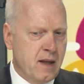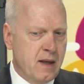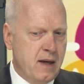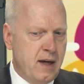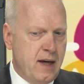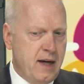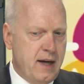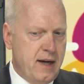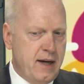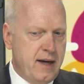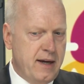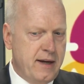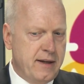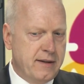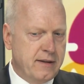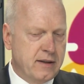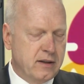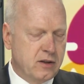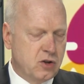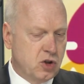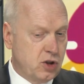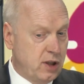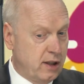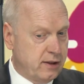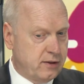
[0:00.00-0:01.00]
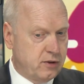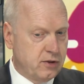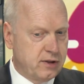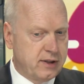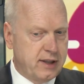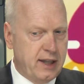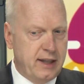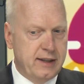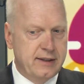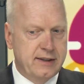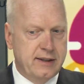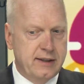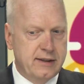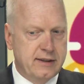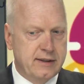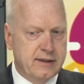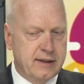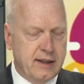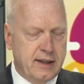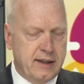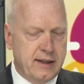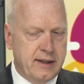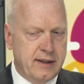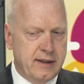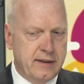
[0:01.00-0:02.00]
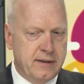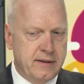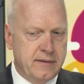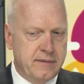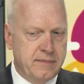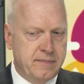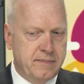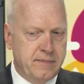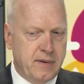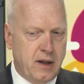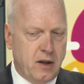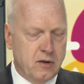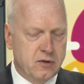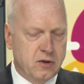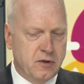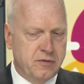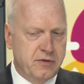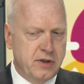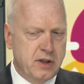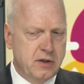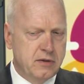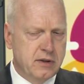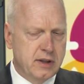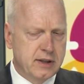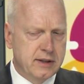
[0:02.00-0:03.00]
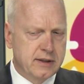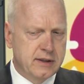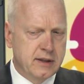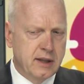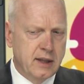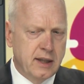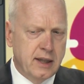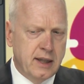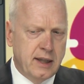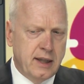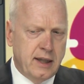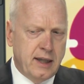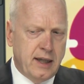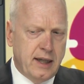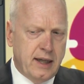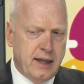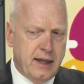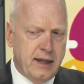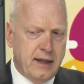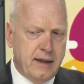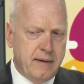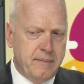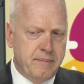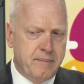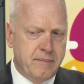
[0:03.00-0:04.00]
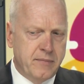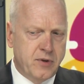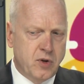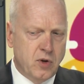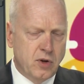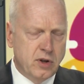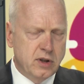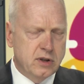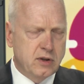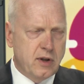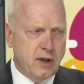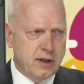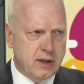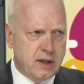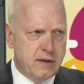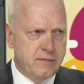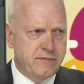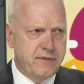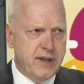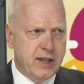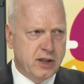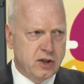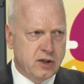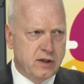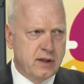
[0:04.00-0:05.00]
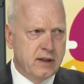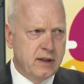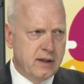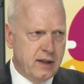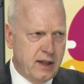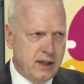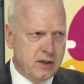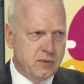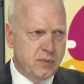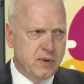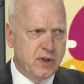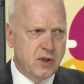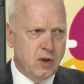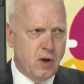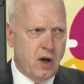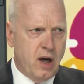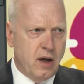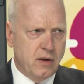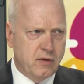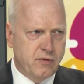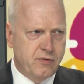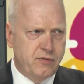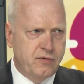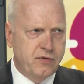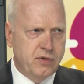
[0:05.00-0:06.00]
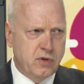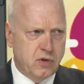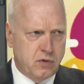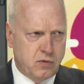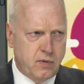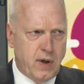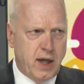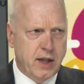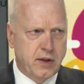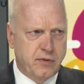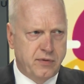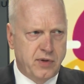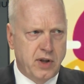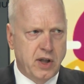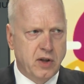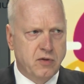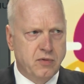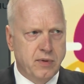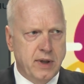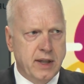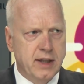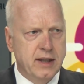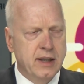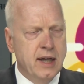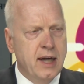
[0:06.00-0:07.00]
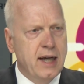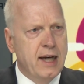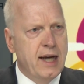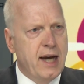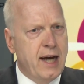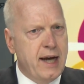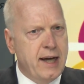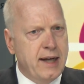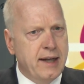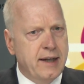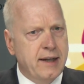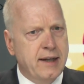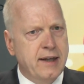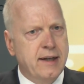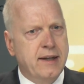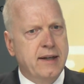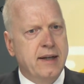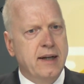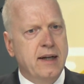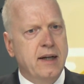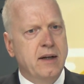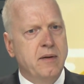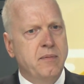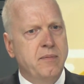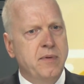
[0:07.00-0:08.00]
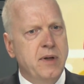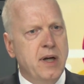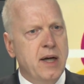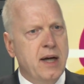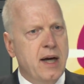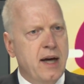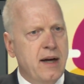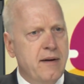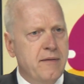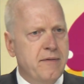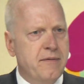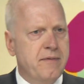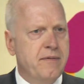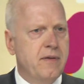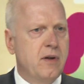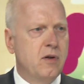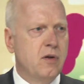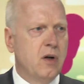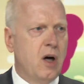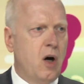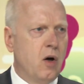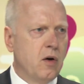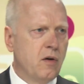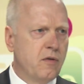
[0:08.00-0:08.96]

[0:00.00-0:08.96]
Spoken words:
And just to say this out of interest, urinary tract infection, as we know, are quite frequent. And we have around